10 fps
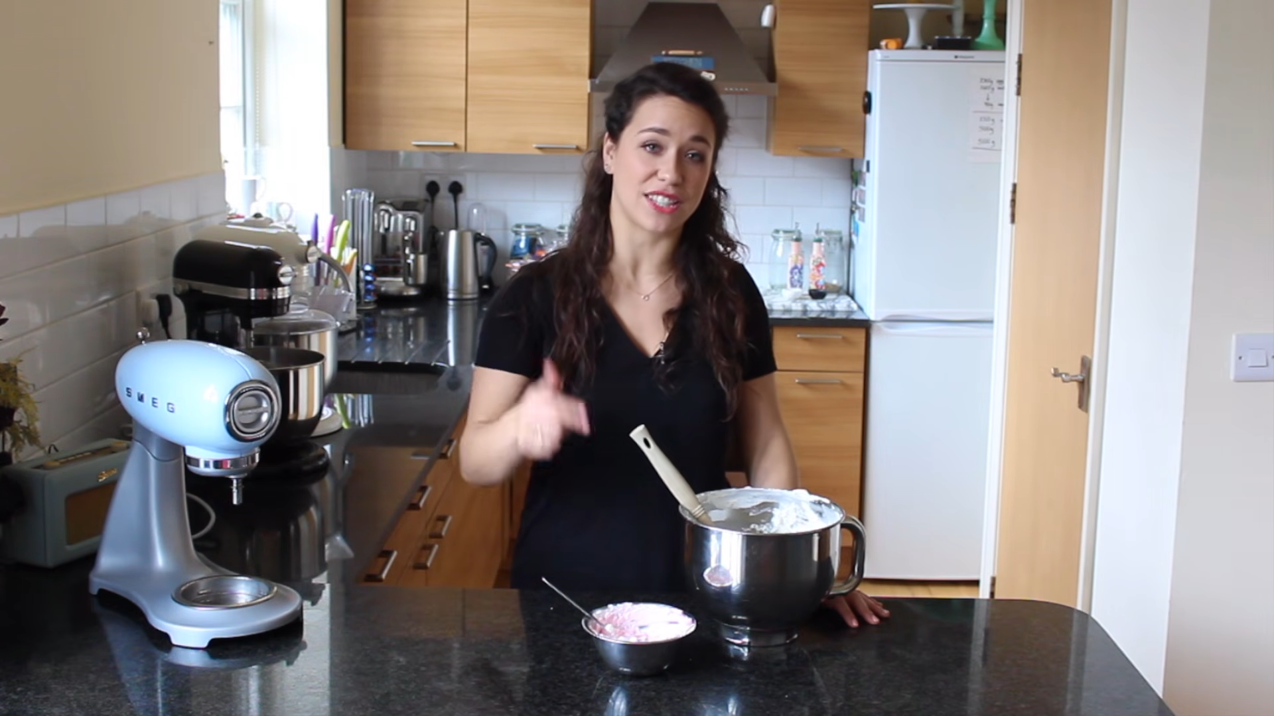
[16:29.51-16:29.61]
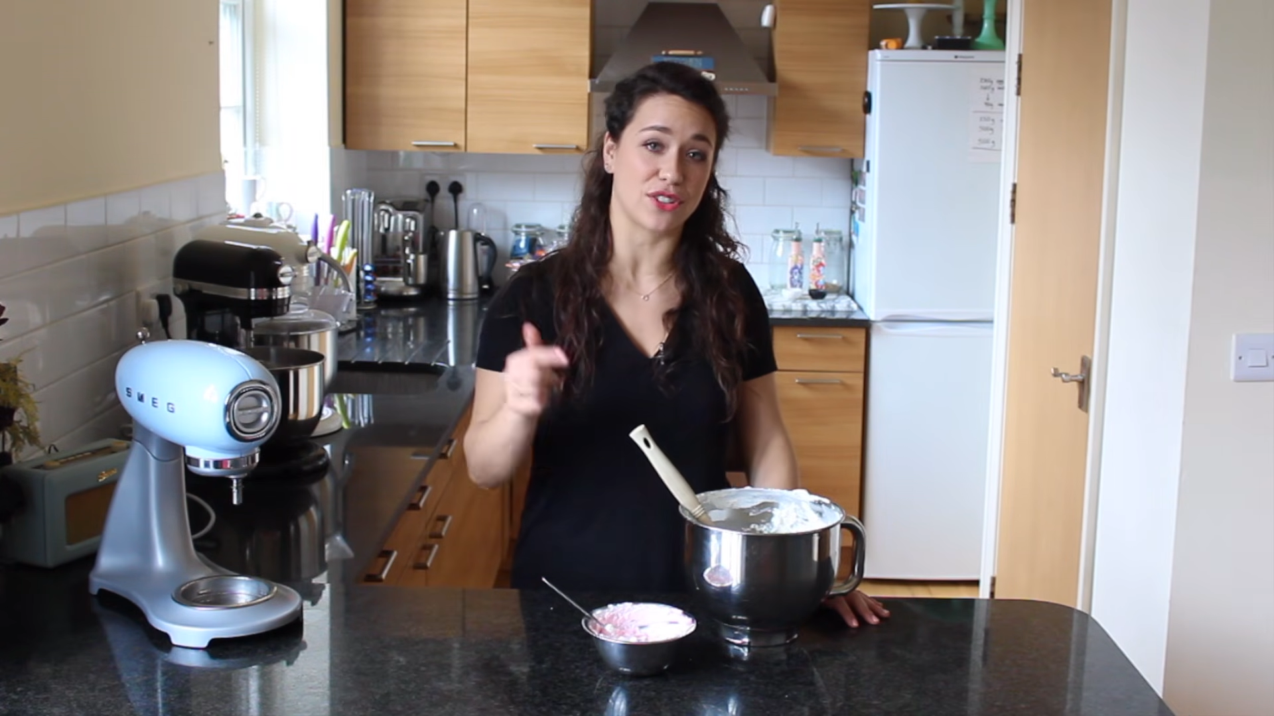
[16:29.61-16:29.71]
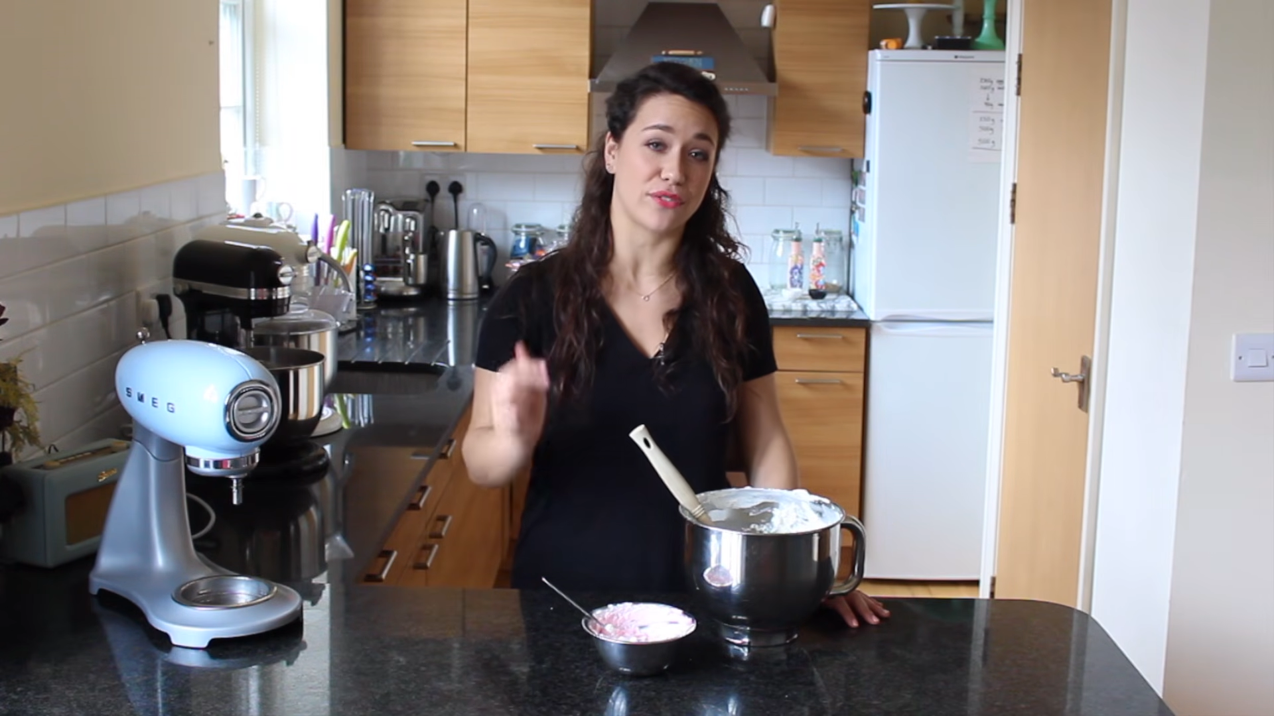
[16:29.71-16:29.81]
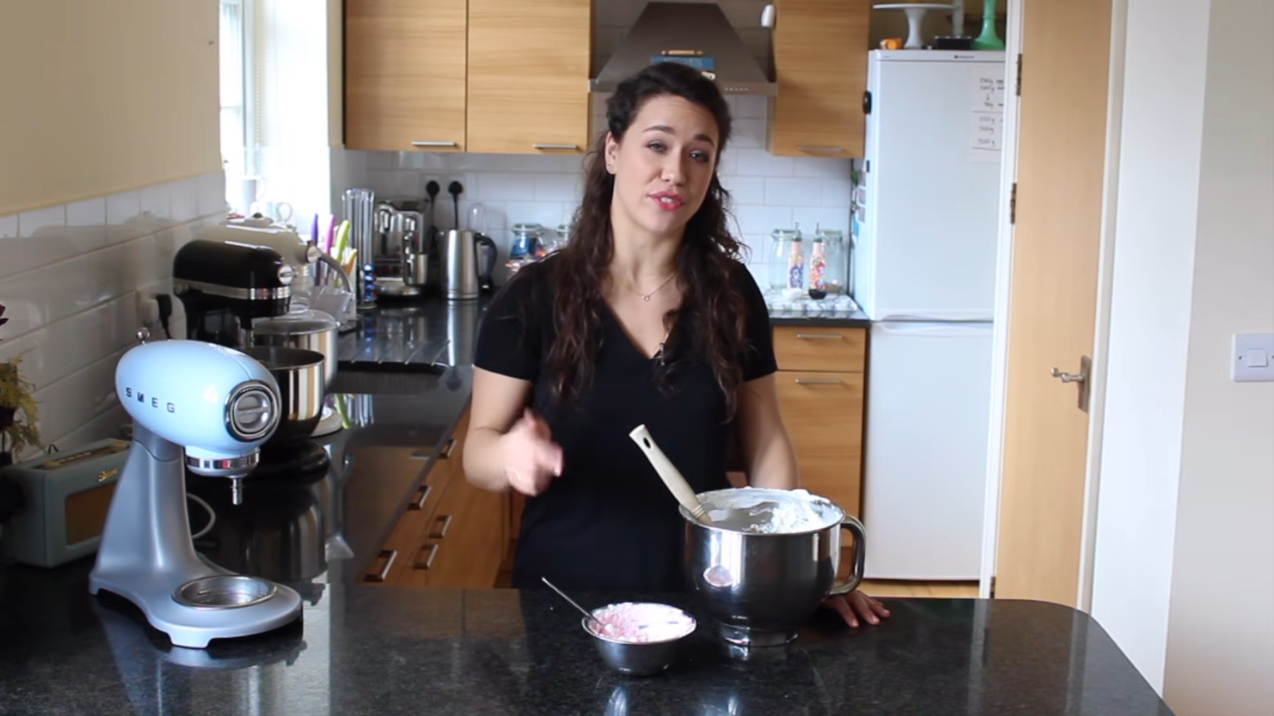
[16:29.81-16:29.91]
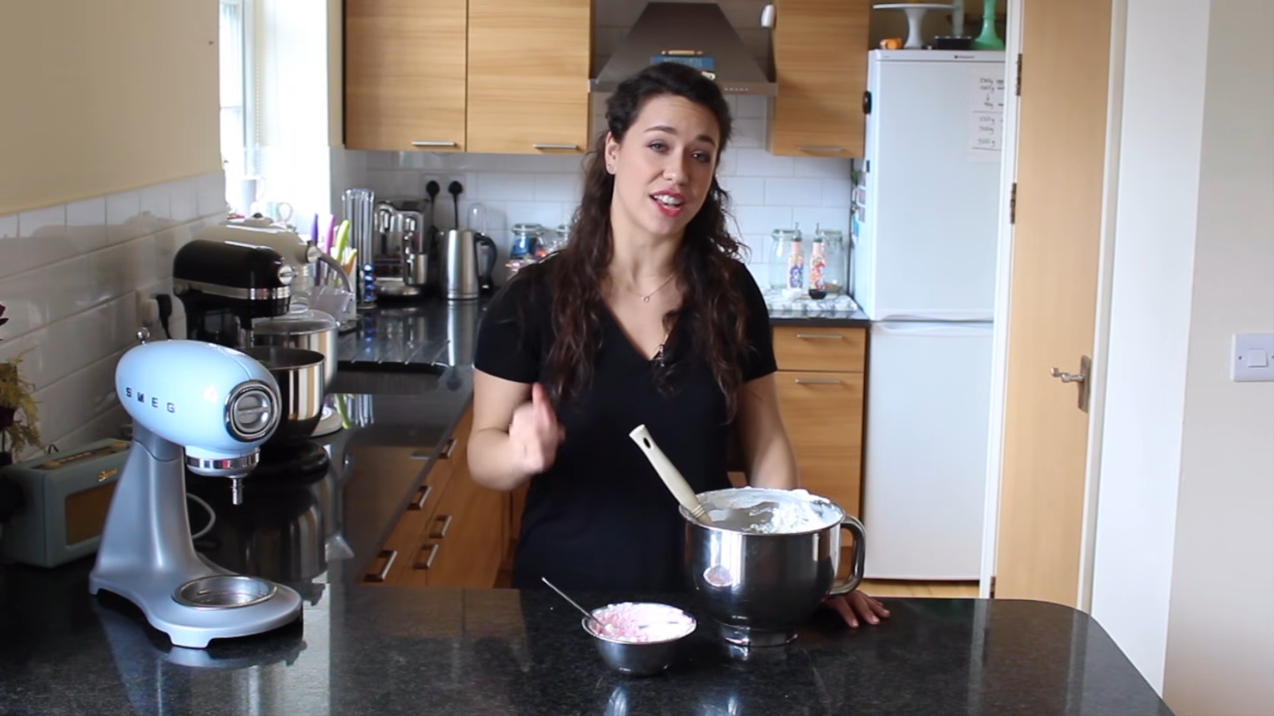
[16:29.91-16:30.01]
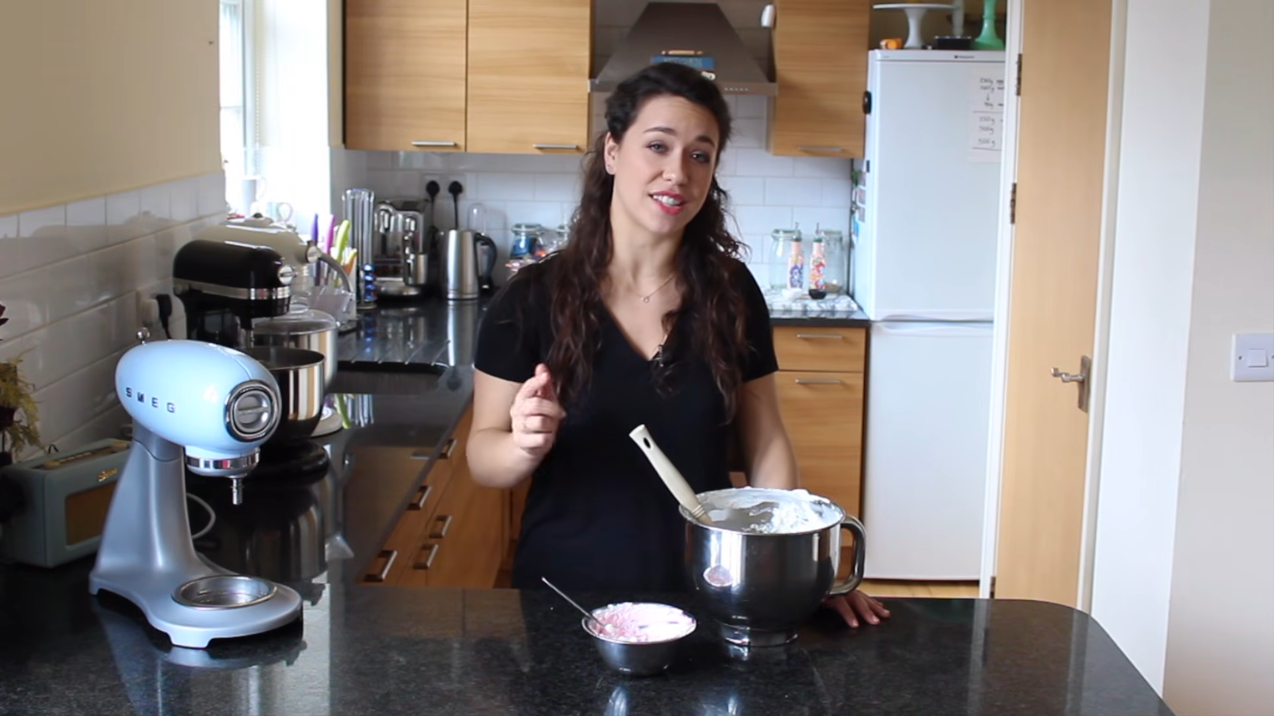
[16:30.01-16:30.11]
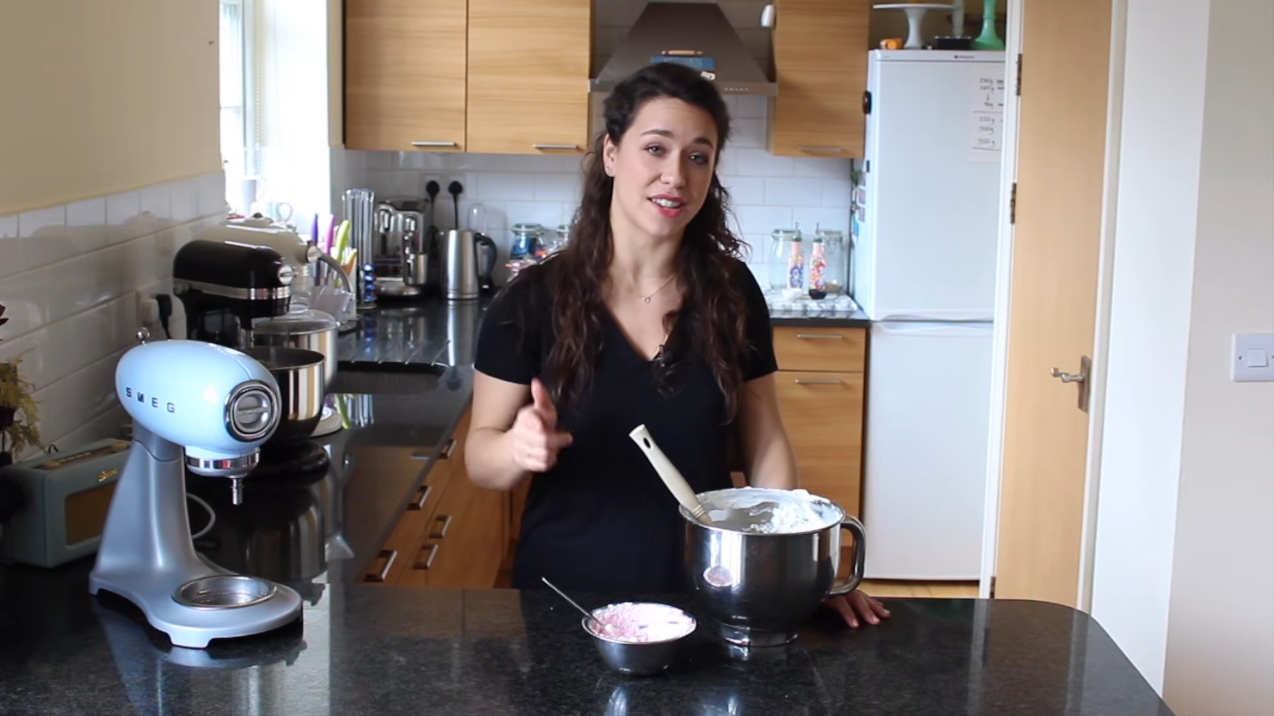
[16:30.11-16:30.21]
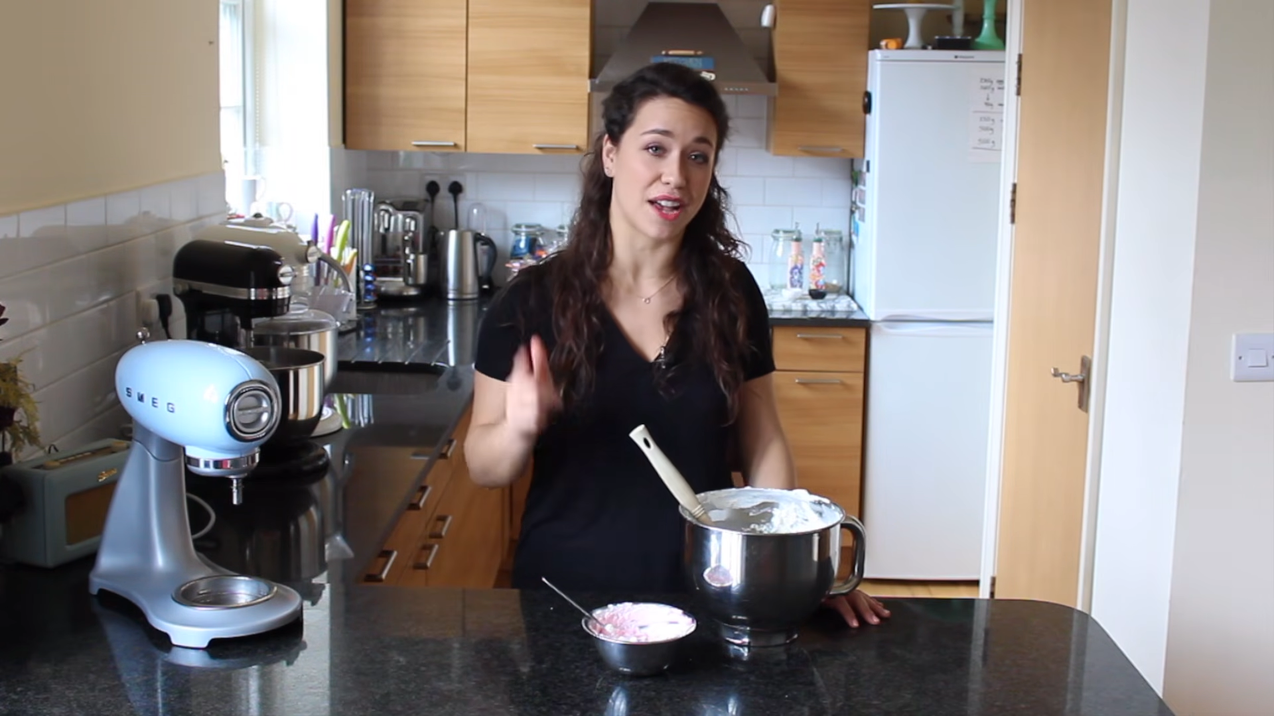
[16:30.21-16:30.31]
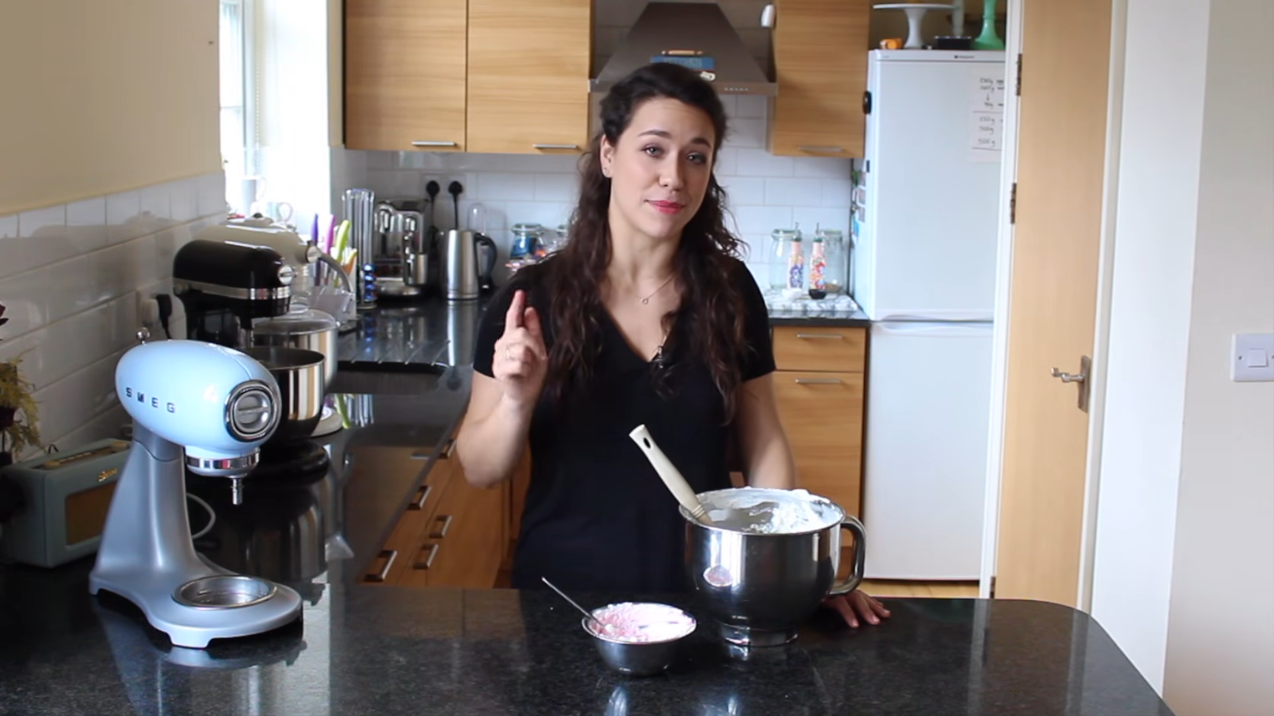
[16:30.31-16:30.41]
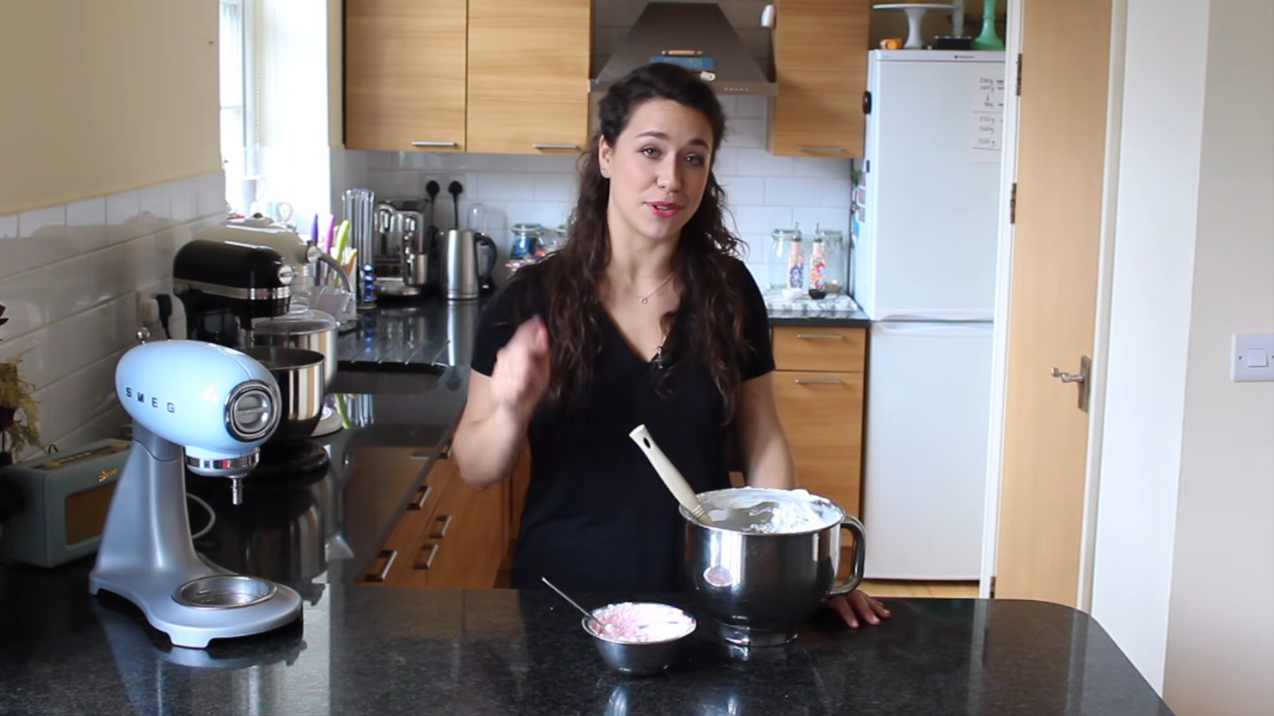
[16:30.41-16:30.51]
is your first
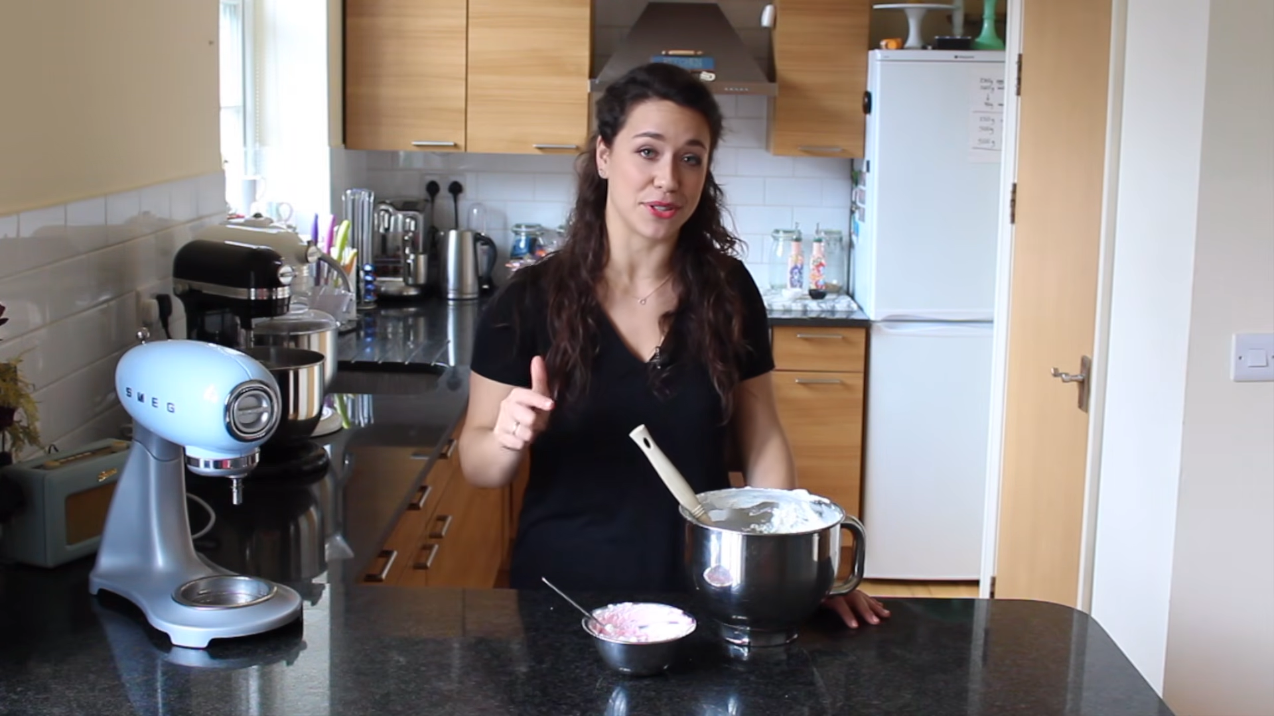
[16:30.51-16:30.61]
time